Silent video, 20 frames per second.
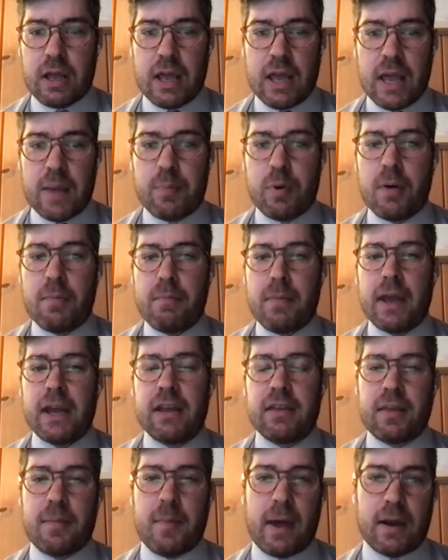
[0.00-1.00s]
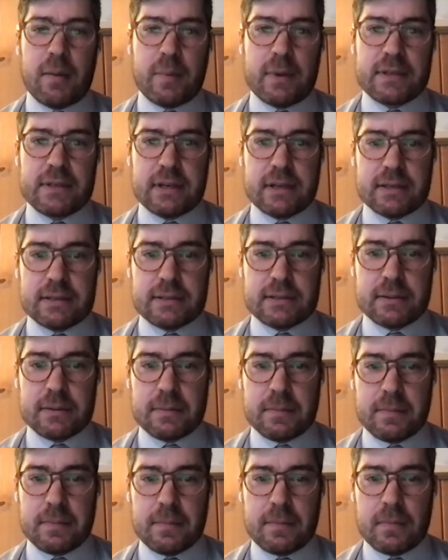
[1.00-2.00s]
it put many of them out of business
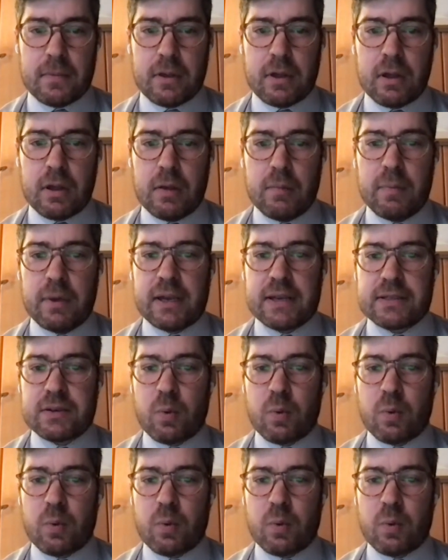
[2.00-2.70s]
because